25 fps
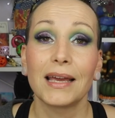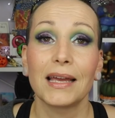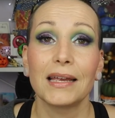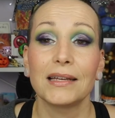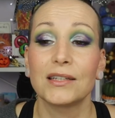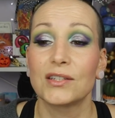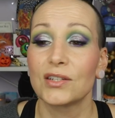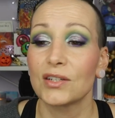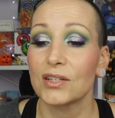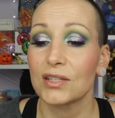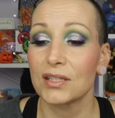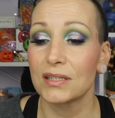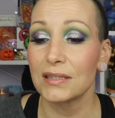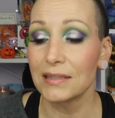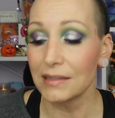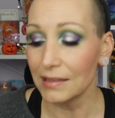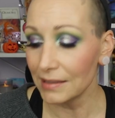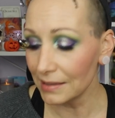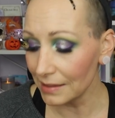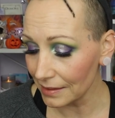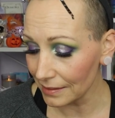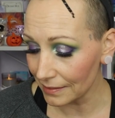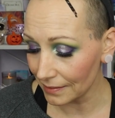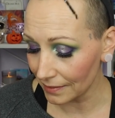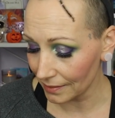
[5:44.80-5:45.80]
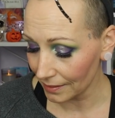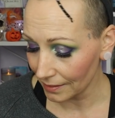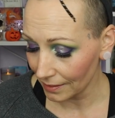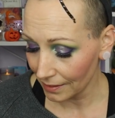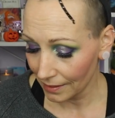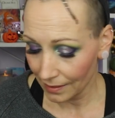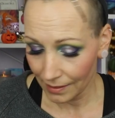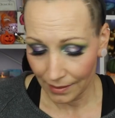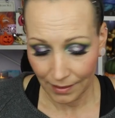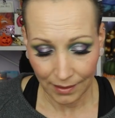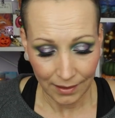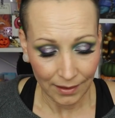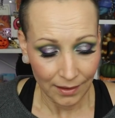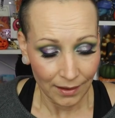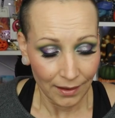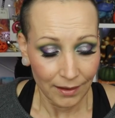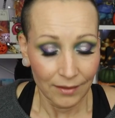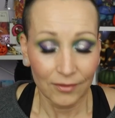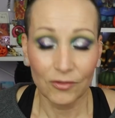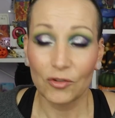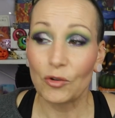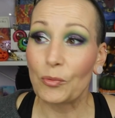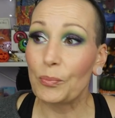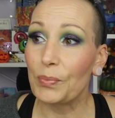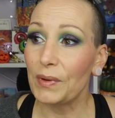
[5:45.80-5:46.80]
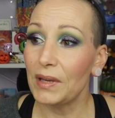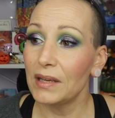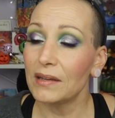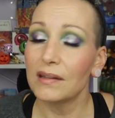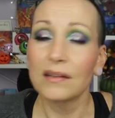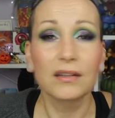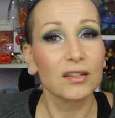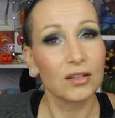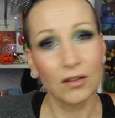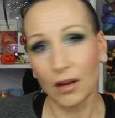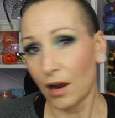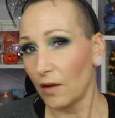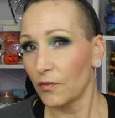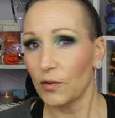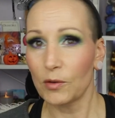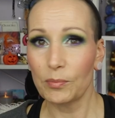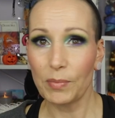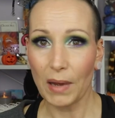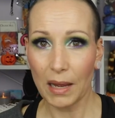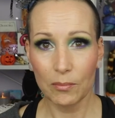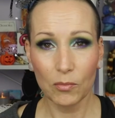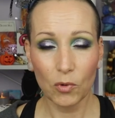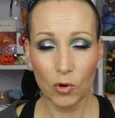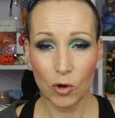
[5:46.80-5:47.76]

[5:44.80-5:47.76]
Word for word: they just need to be discovered by